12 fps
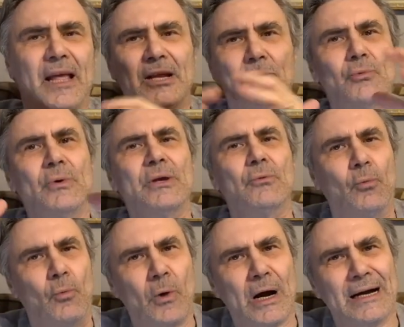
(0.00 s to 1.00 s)
And we
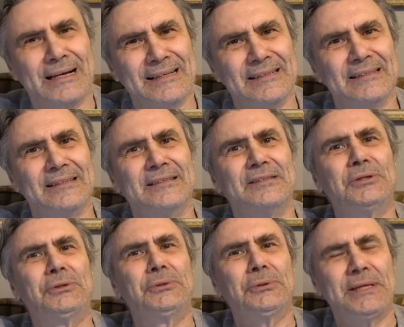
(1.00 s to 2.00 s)
walk
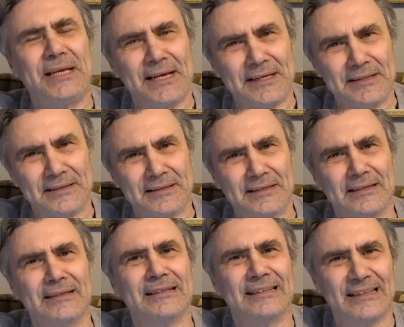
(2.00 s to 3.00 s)
together
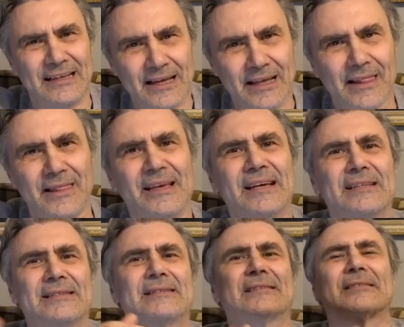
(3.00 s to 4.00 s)
in
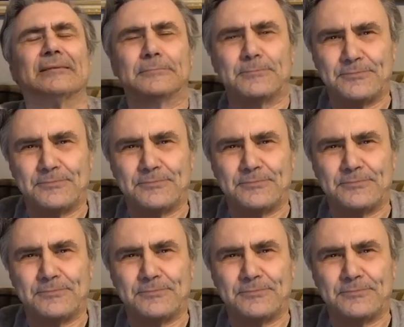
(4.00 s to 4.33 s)
this.